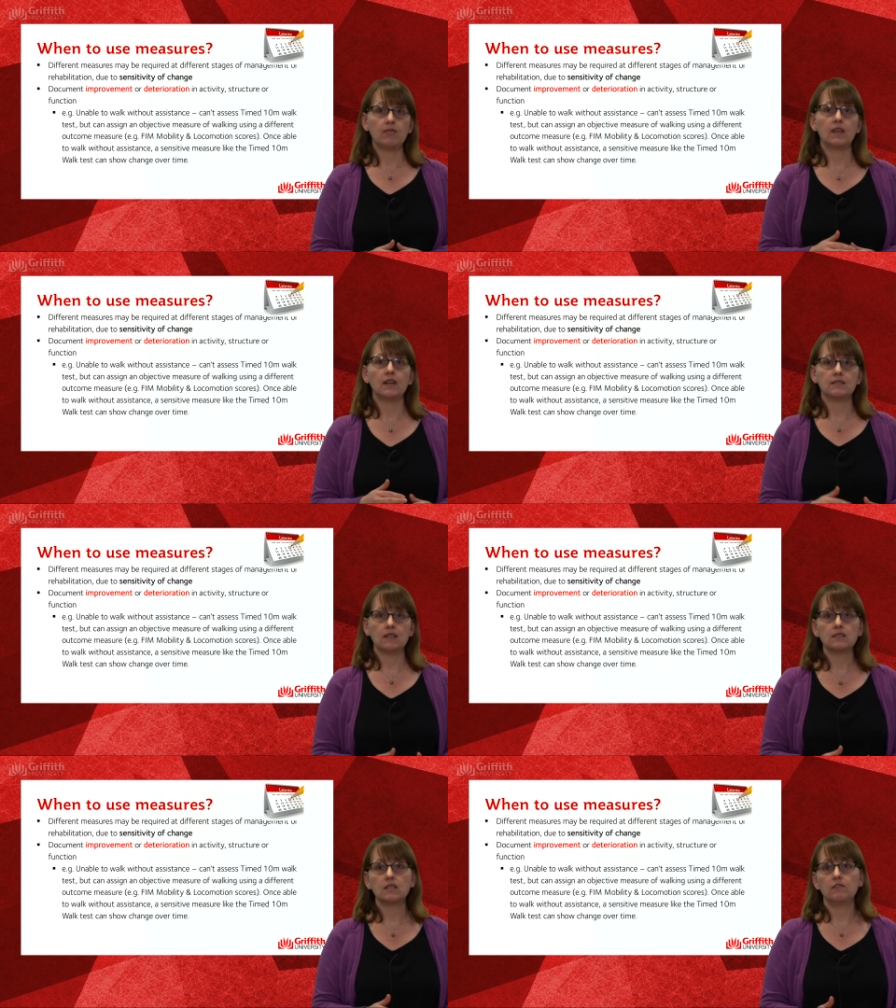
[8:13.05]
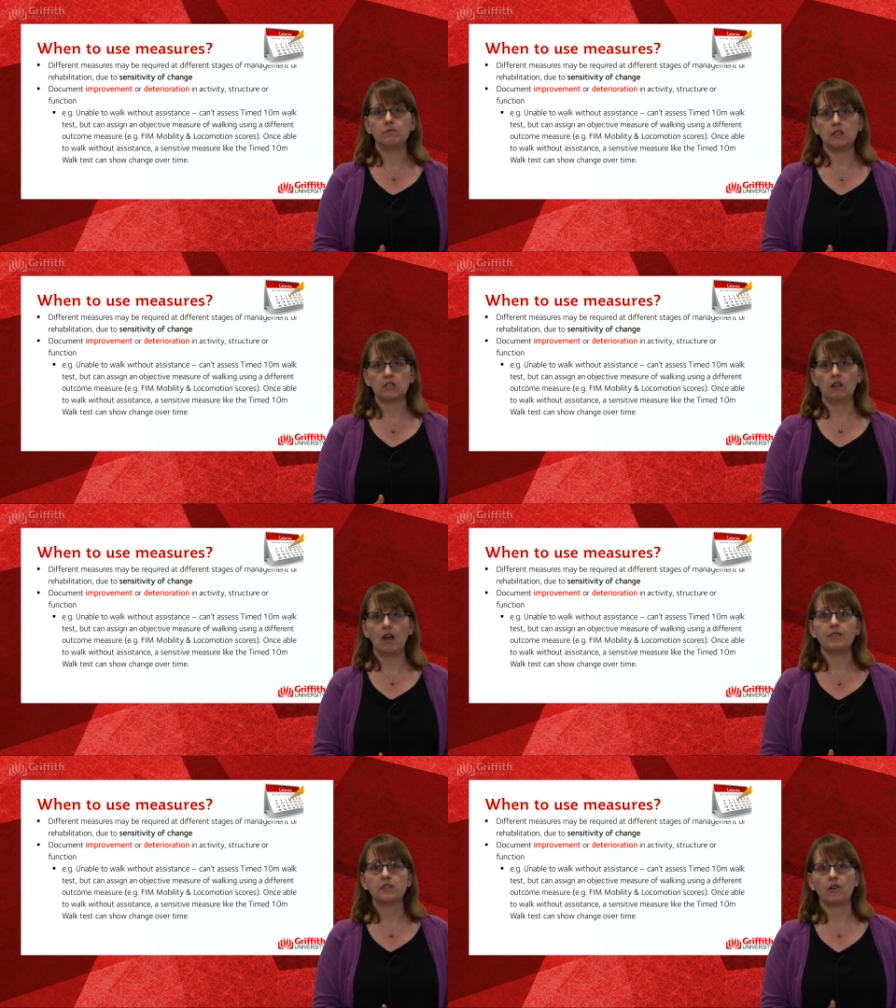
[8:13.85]
then a sensitive measure
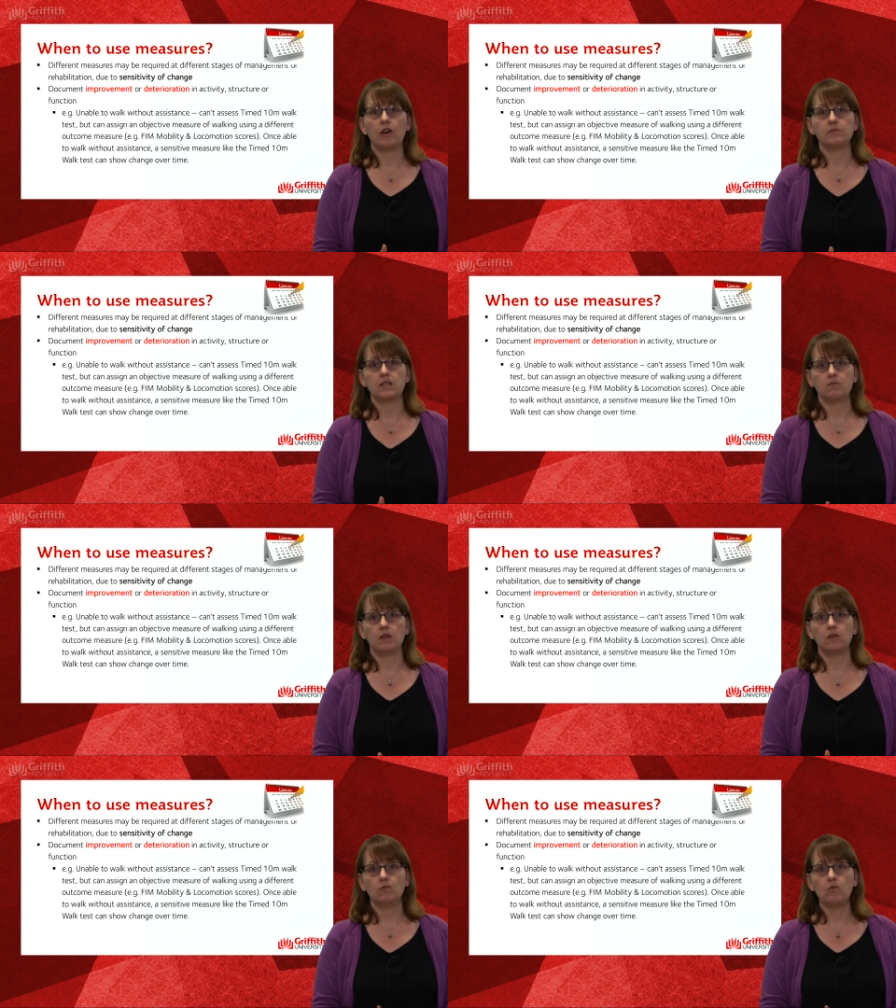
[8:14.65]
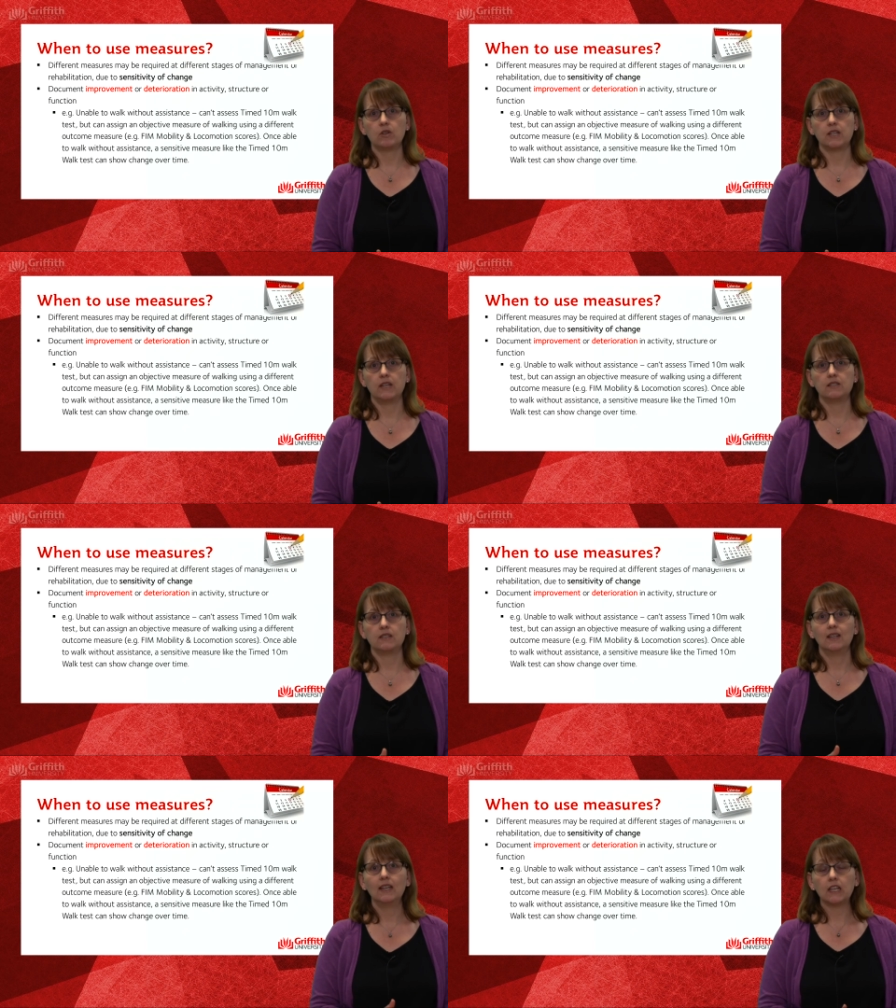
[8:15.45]
like the Timed 10-metre walk
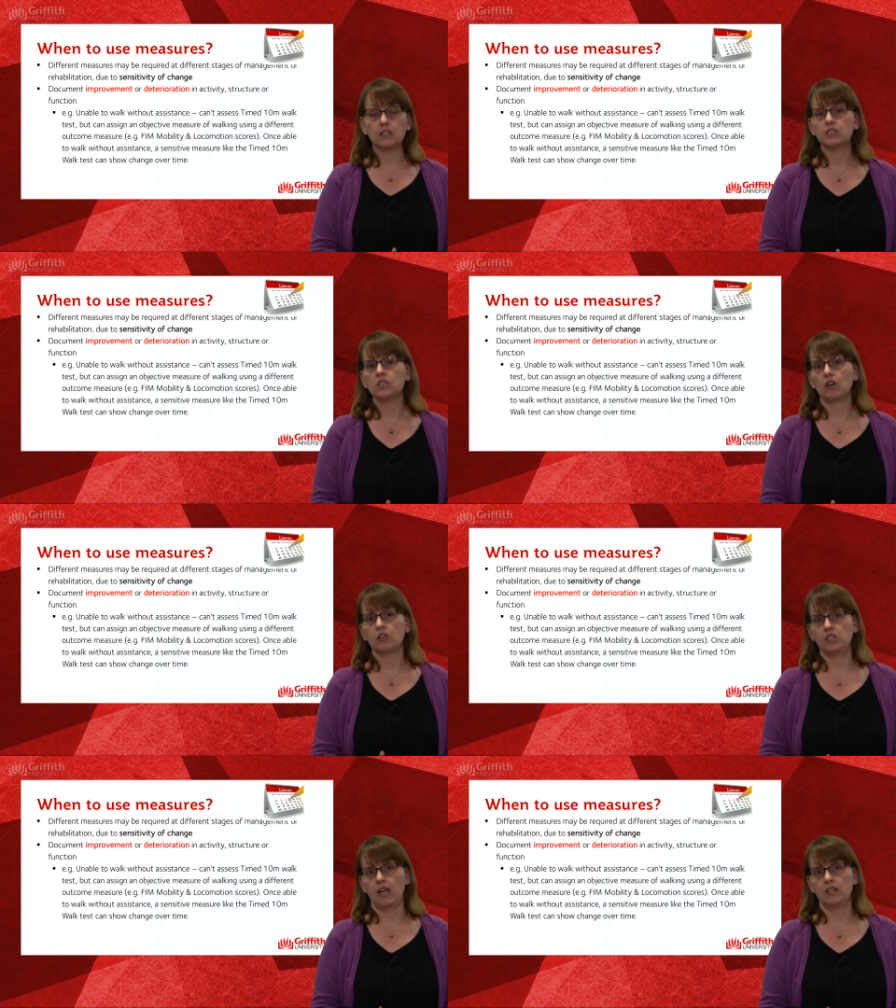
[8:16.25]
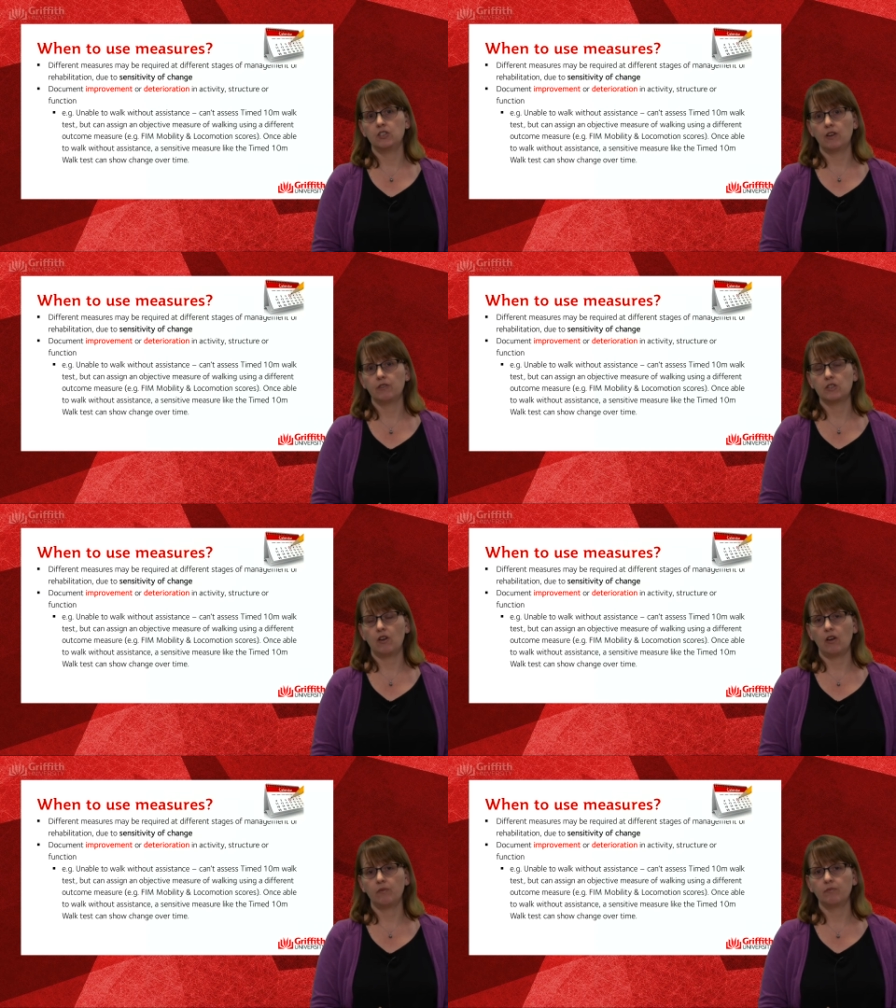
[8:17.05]
test can show change over
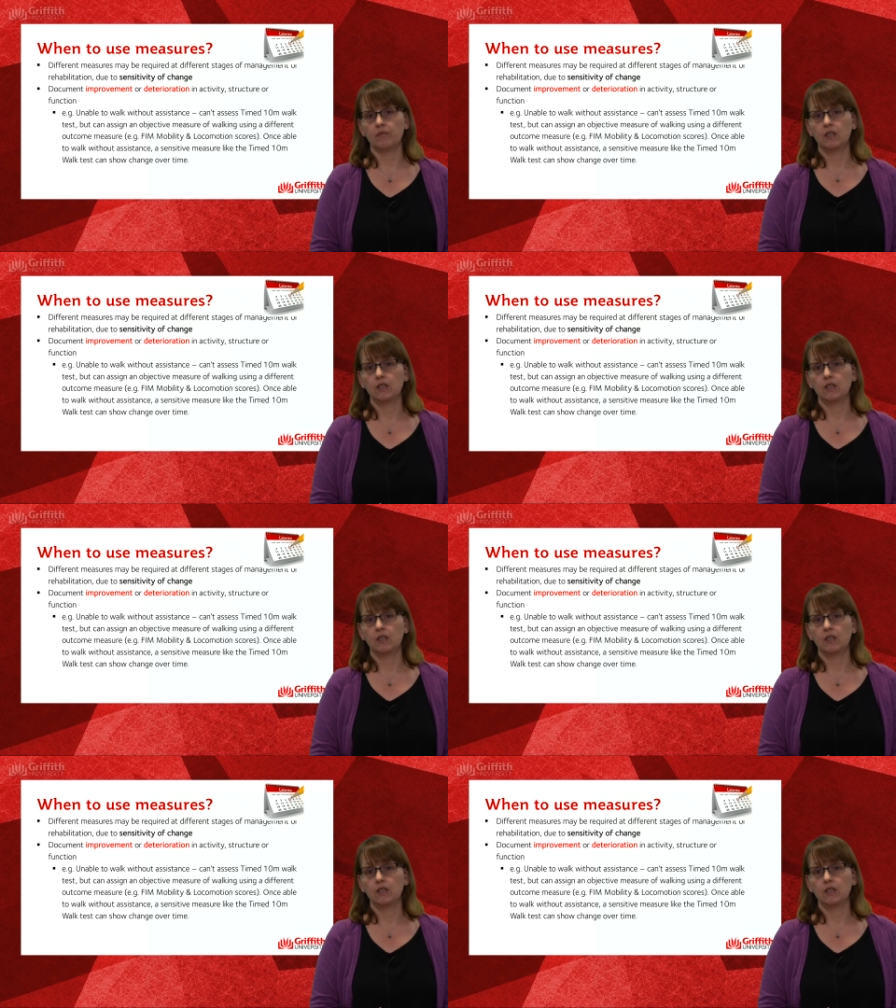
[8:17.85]
time.